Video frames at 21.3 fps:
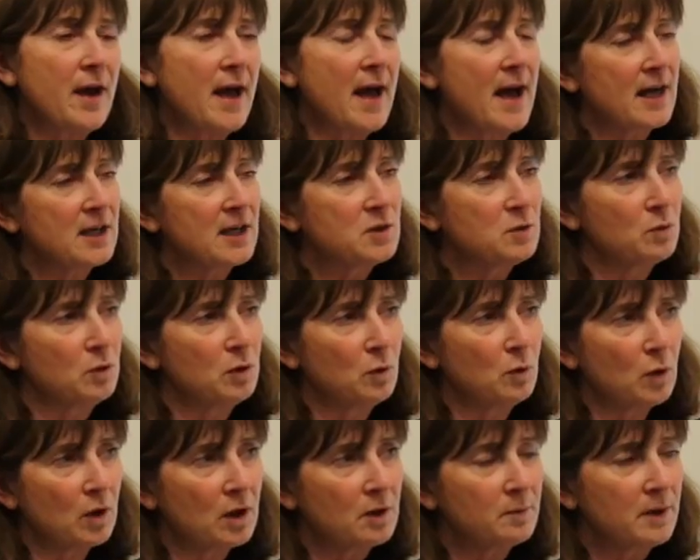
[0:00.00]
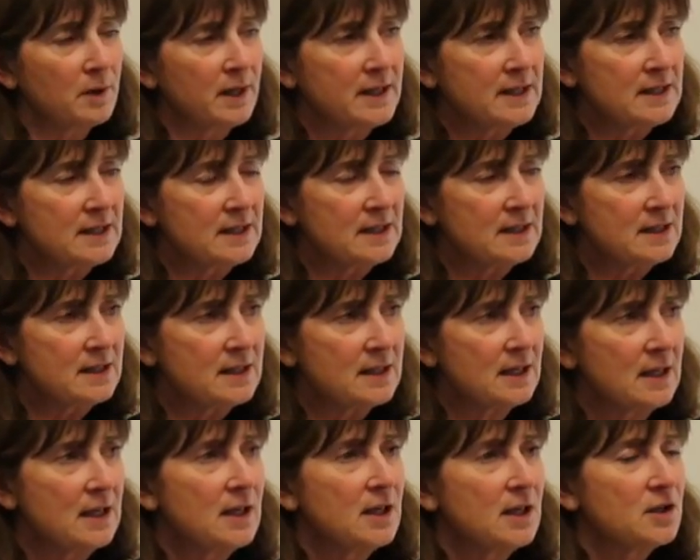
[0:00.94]
to actual workplaces
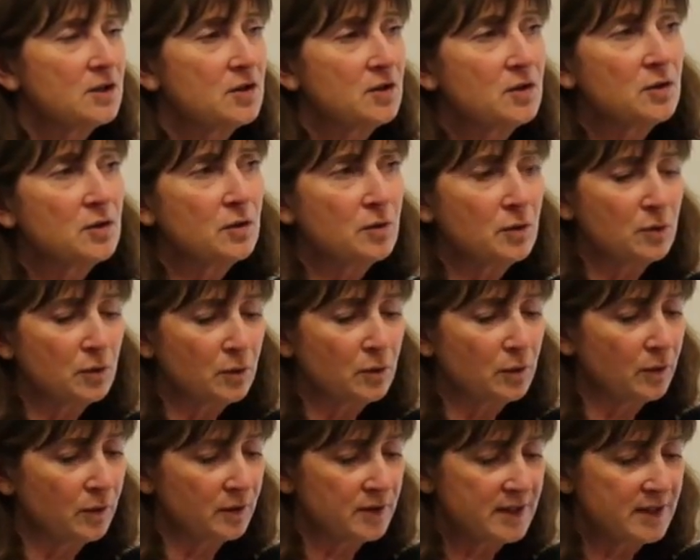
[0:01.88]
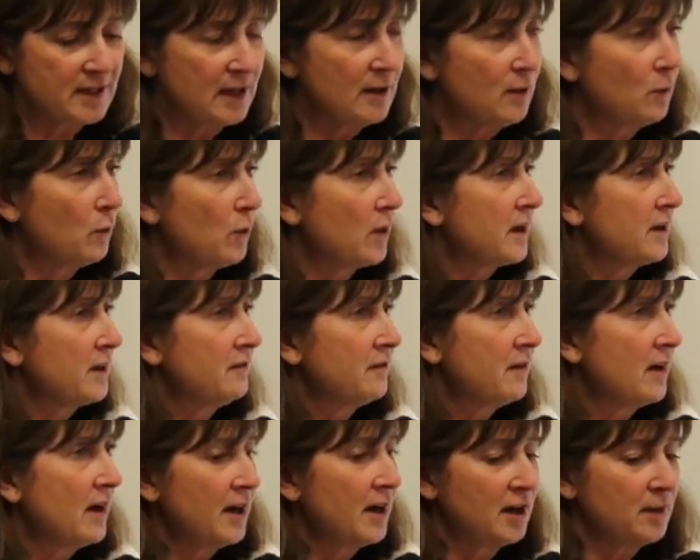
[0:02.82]
to see the work
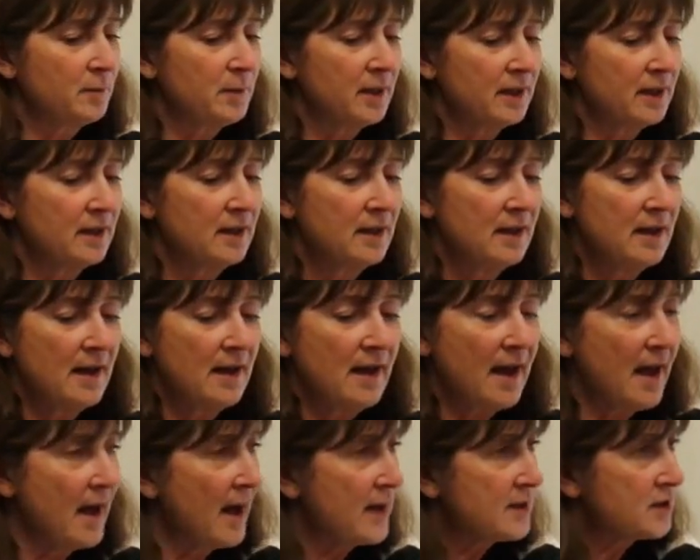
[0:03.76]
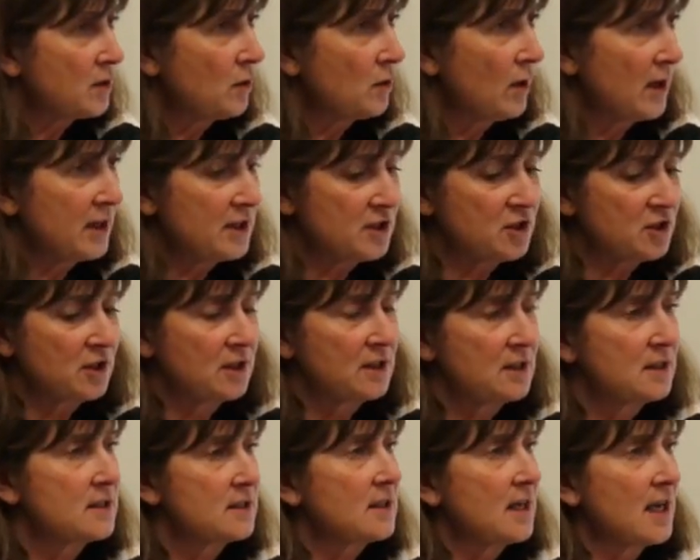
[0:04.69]
environment, ask
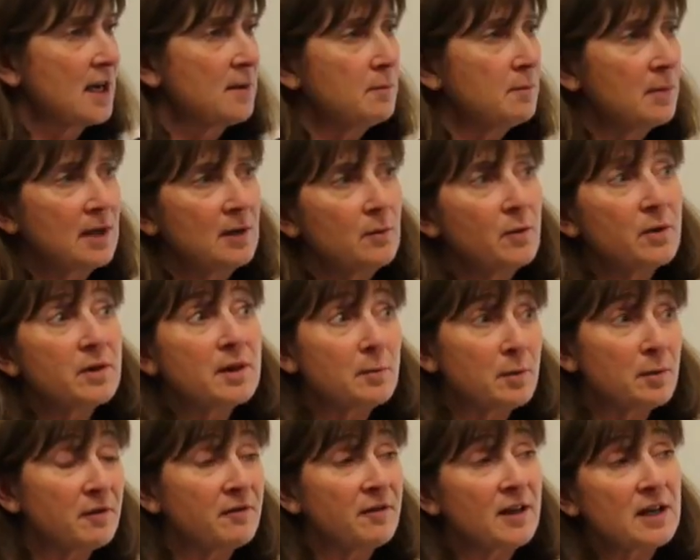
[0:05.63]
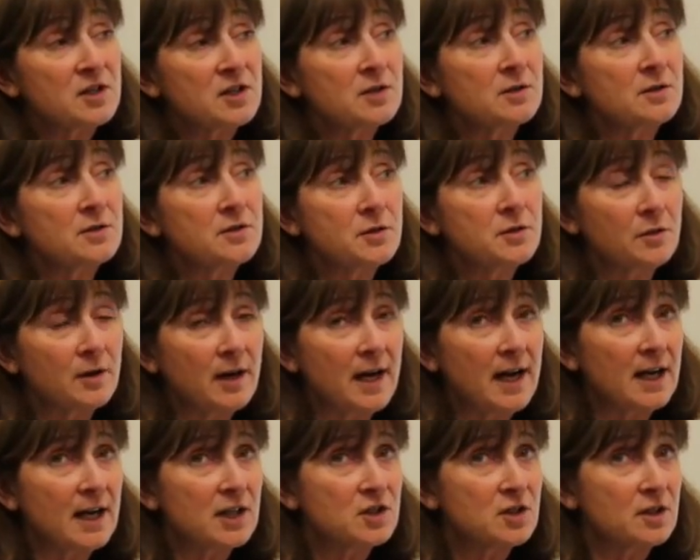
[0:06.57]
questions, and meet with the professionals who are
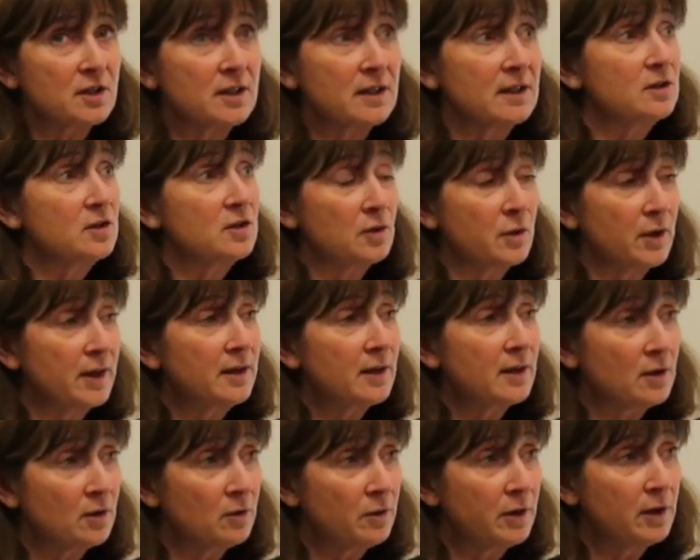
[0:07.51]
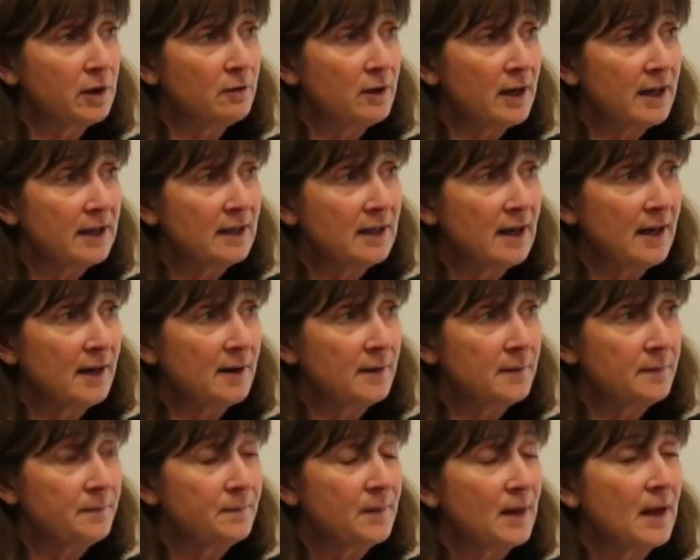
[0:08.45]
actually doing the career right
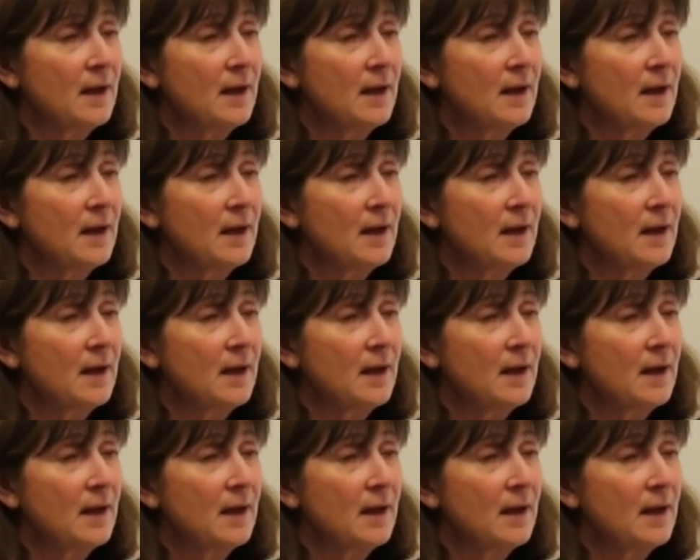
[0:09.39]
now.